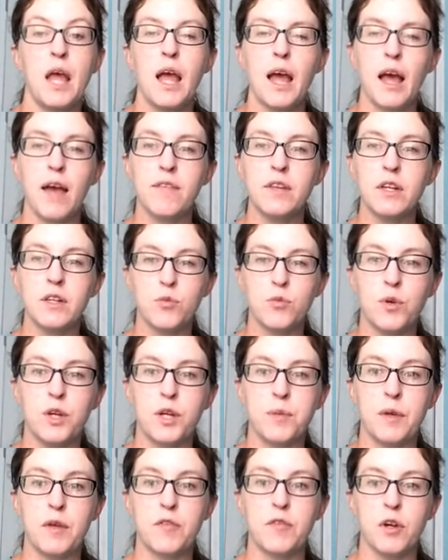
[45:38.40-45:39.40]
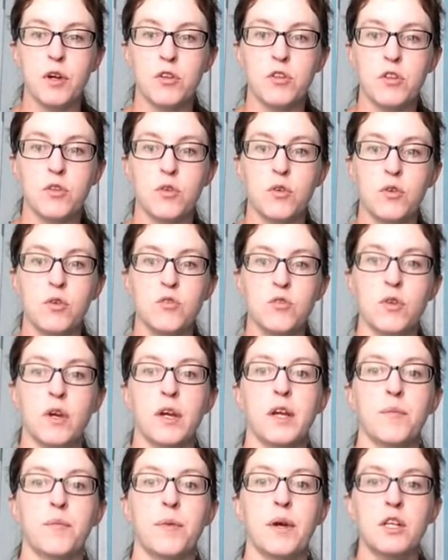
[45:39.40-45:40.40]
having it to where it could be versatile, so I
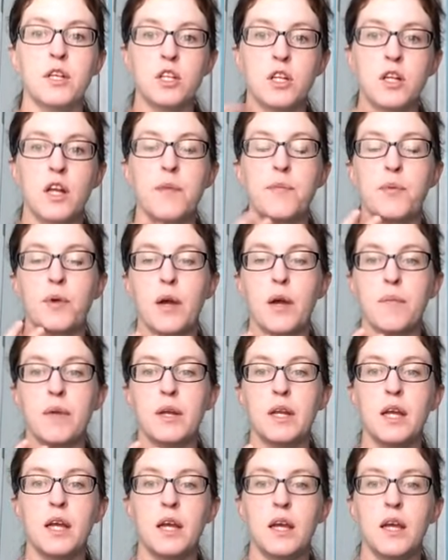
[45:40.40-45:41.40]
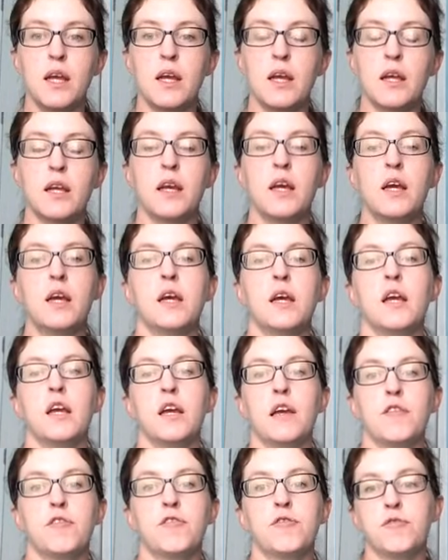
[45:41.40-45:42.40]
could bunch it up around my neck
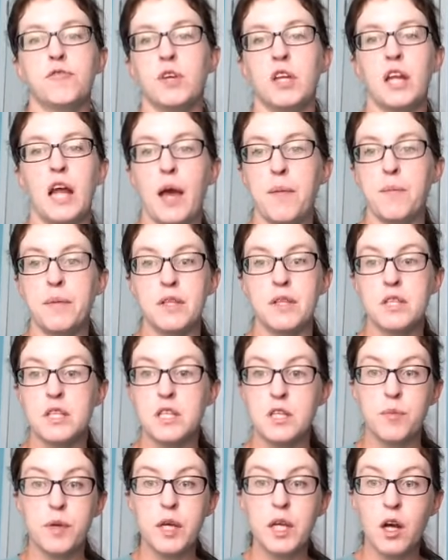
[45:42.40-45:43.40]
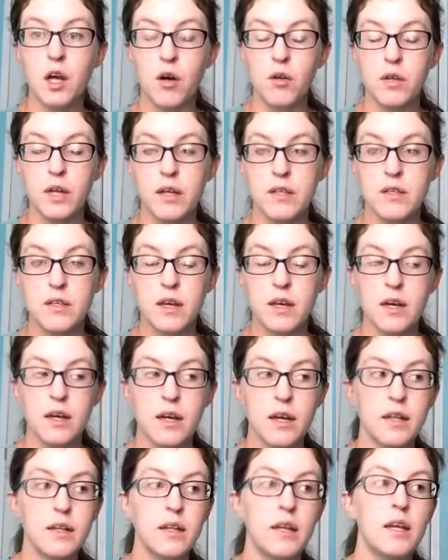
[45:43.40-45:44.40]
if it happens to be cold
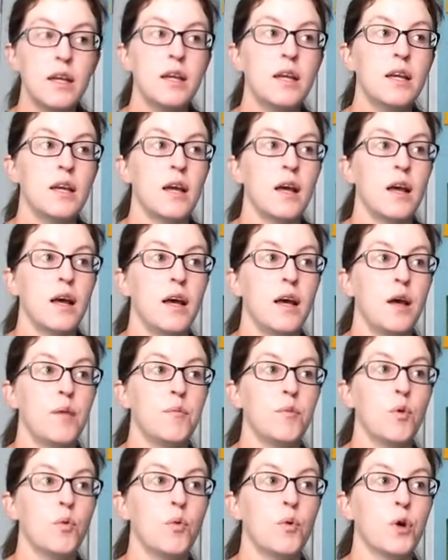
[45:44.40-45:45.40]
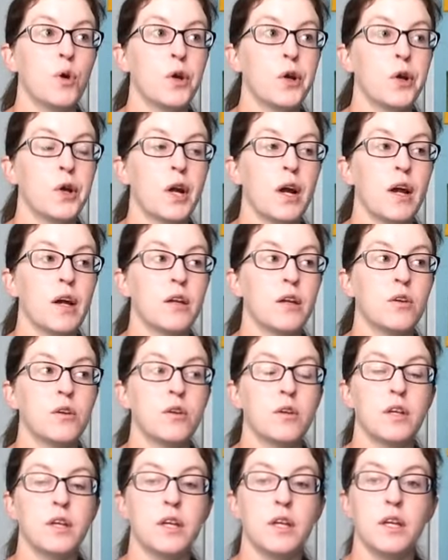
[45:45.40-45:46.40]
outside, or I
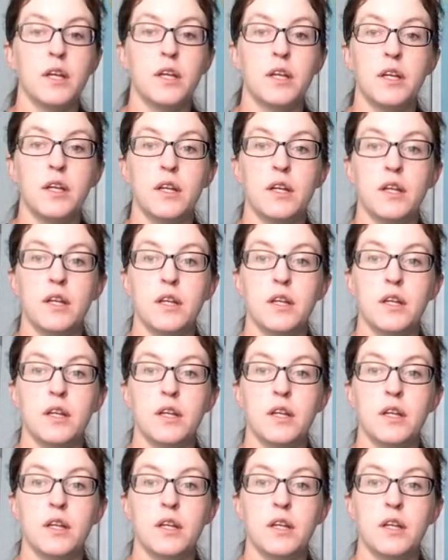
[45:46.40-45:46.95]
could,